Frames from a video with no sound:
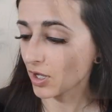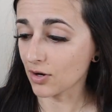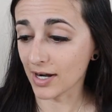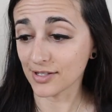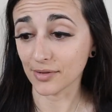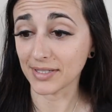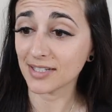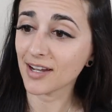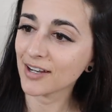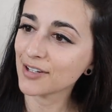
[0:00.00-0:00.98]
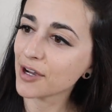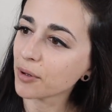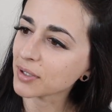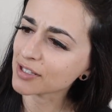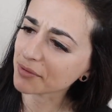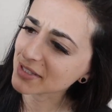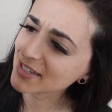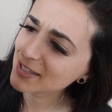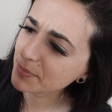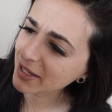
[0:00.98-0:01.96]
All right, so I did not know what to
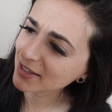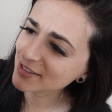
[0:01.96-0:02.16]
anticipate.